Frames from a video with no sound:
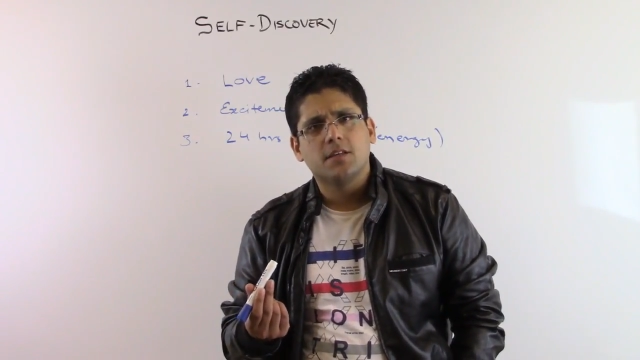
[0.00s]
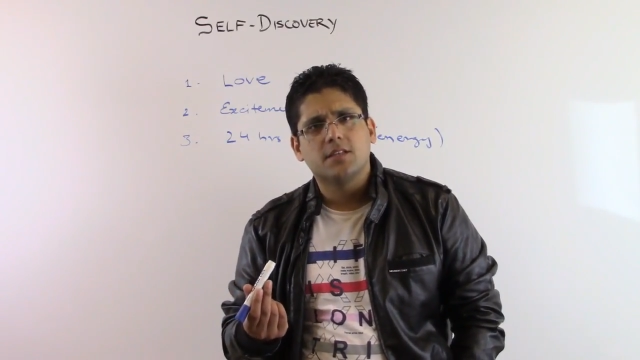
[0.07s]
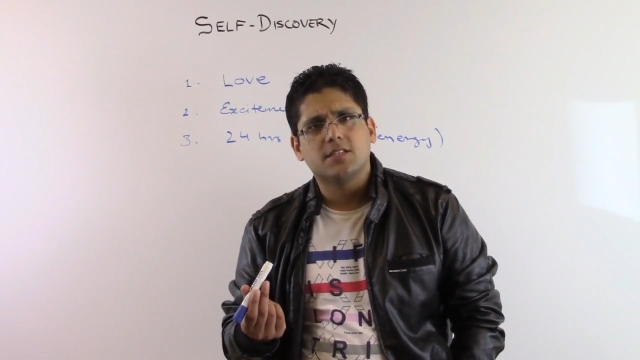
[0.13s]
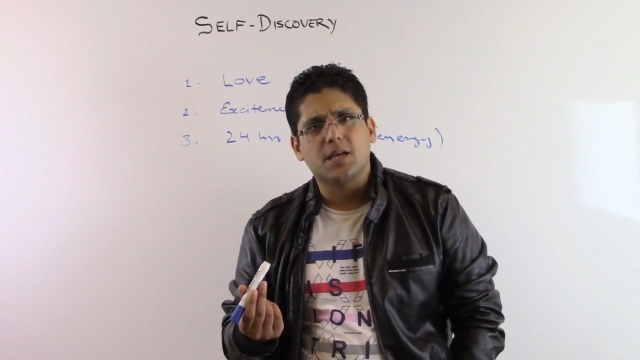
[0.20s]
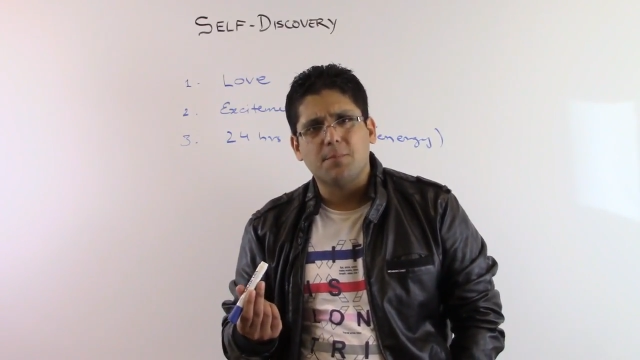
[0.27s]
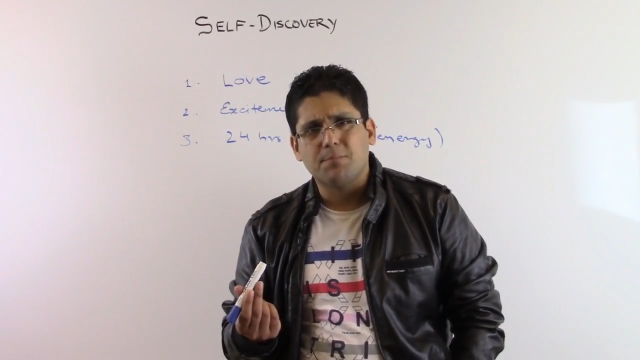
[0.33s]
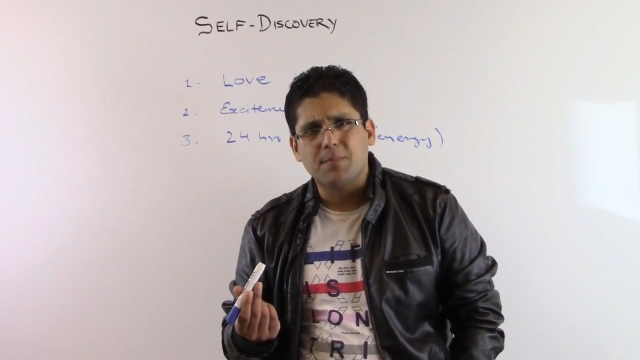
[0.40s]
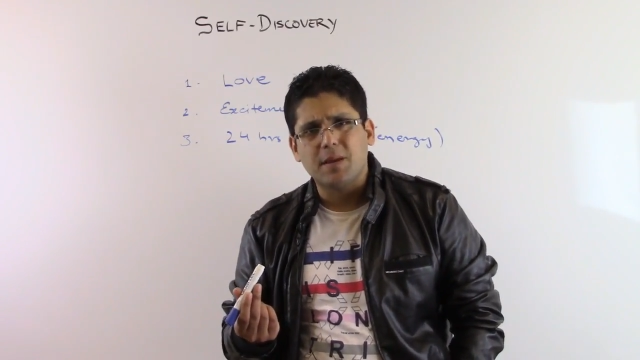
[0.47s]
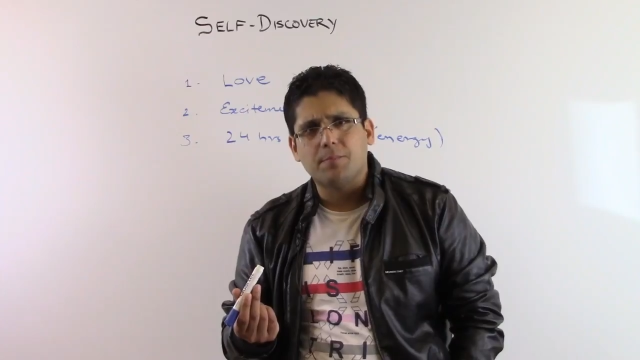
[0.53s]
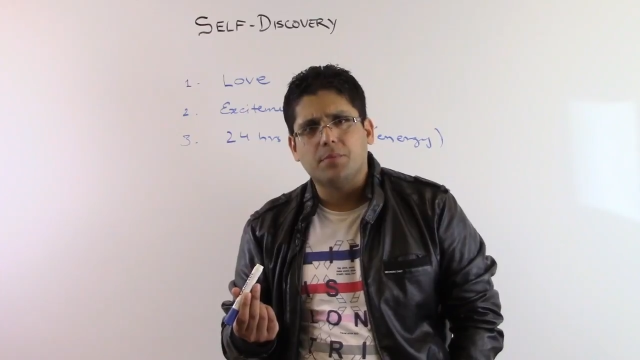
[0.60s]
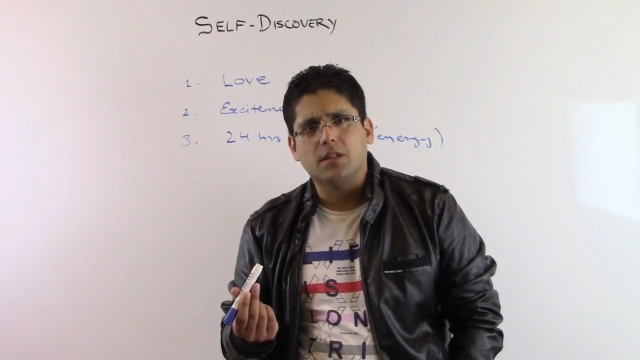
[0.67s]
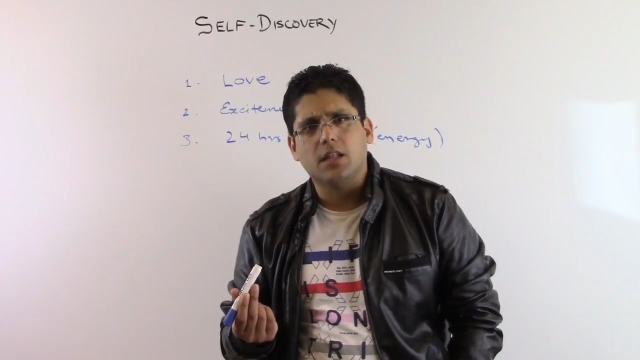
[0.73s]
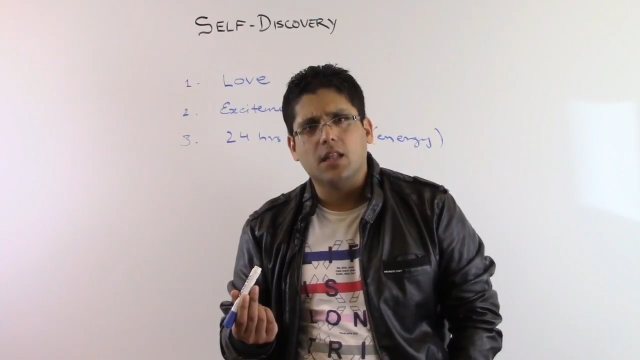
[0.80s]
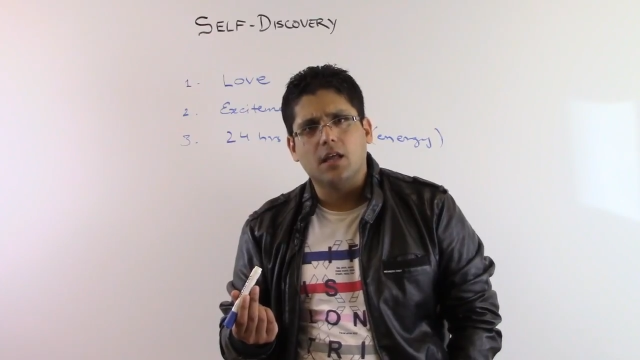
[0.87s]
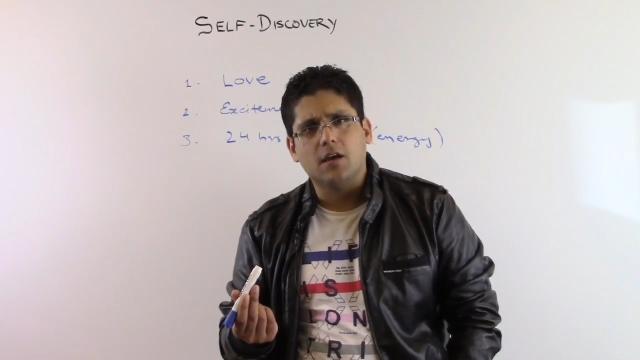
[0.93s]
some
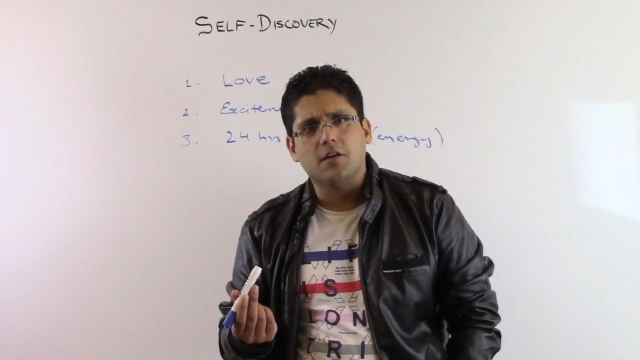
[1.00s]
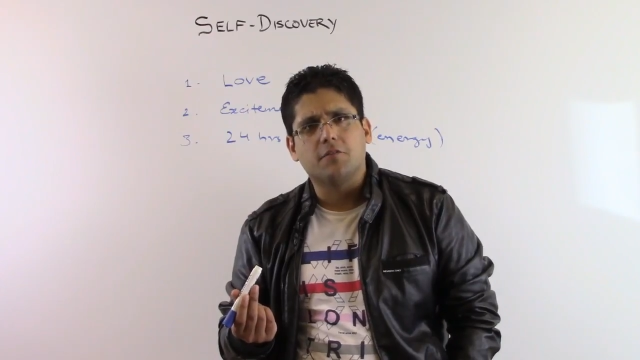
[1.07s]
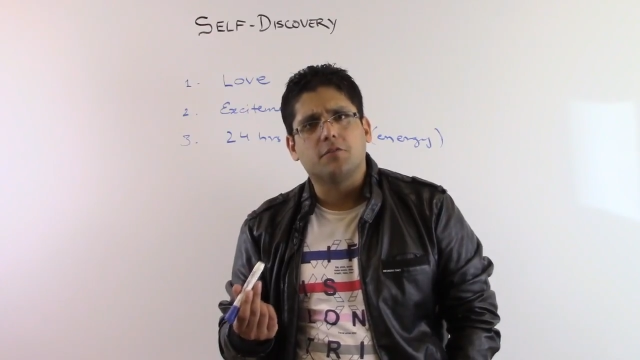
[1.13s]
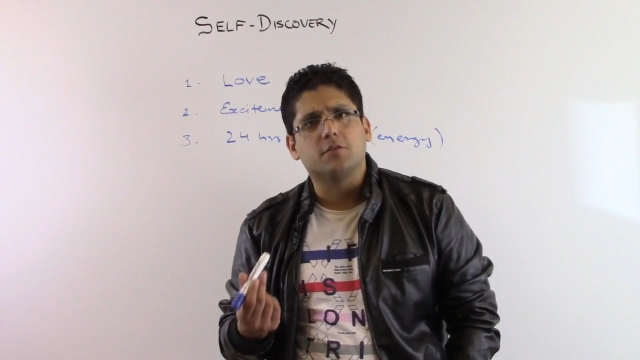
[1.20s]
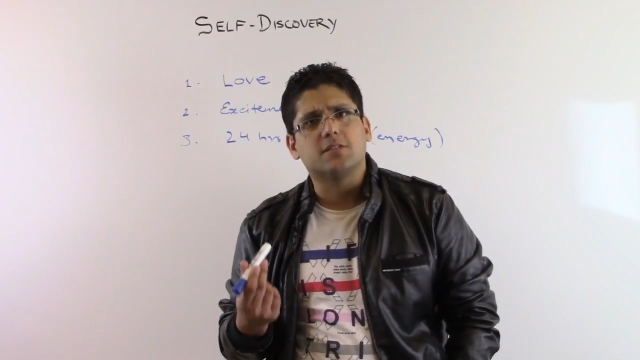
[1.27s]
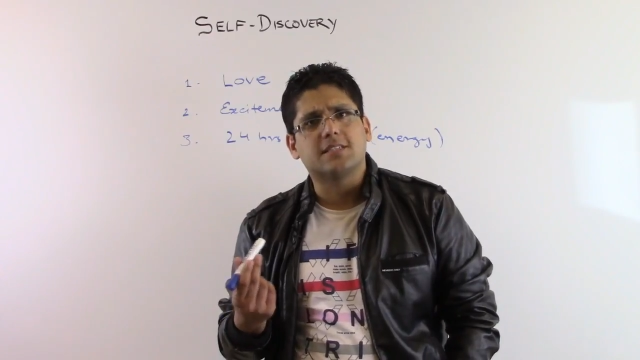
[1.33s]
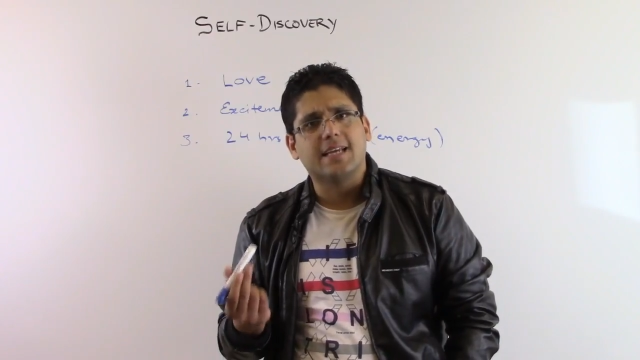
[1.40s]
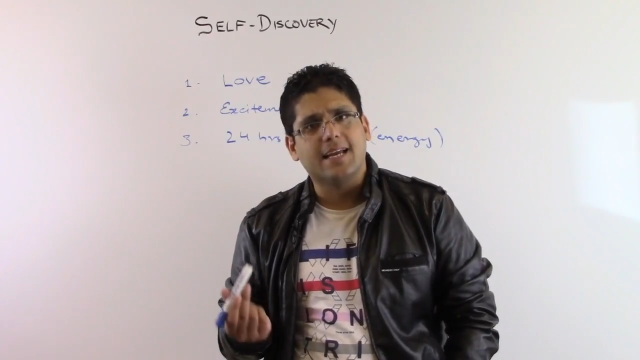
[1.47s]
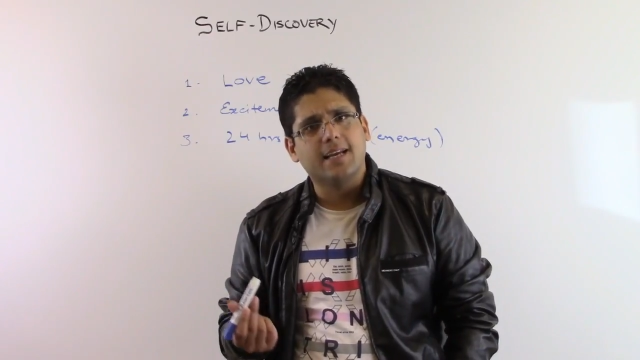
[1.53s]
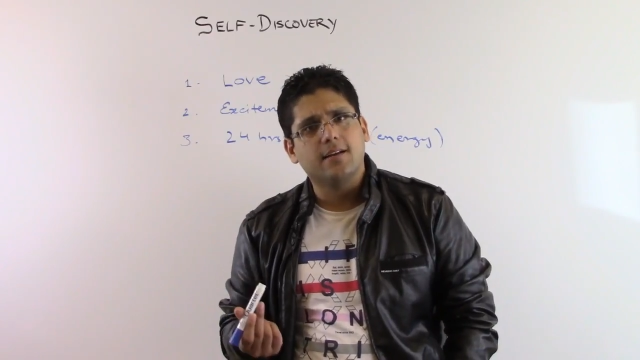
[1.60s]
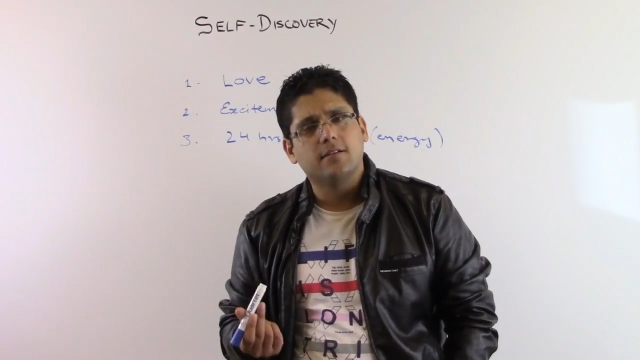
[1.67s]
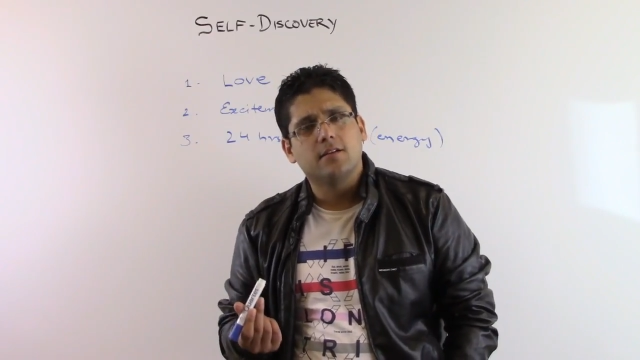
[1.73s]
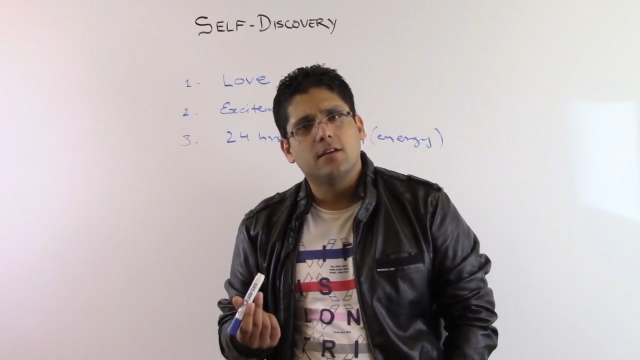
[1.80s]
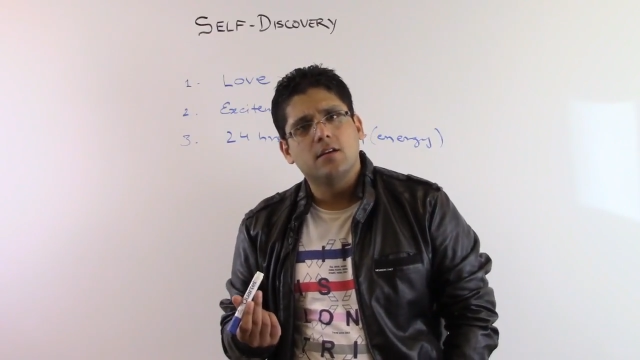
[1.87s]
people love to sing.